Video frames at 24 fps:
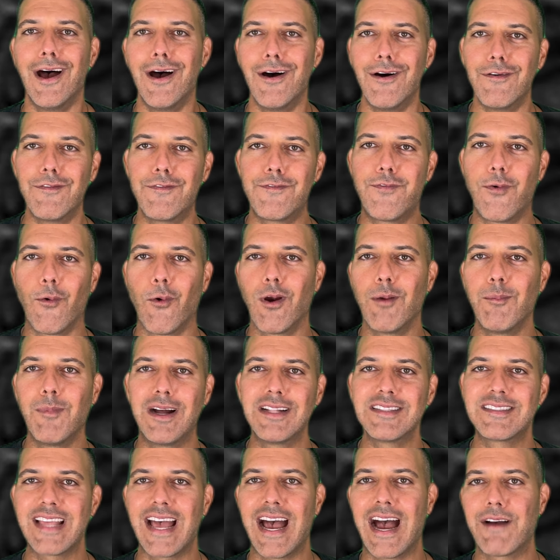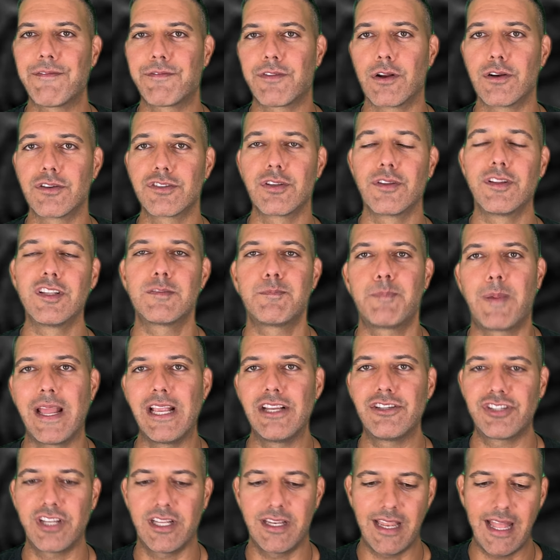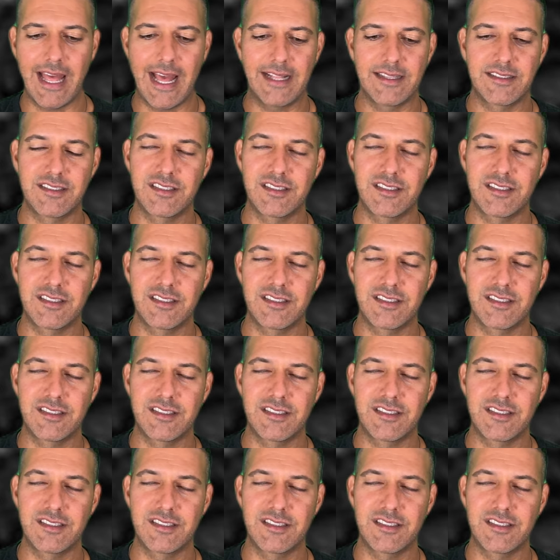4 months after, so this patient had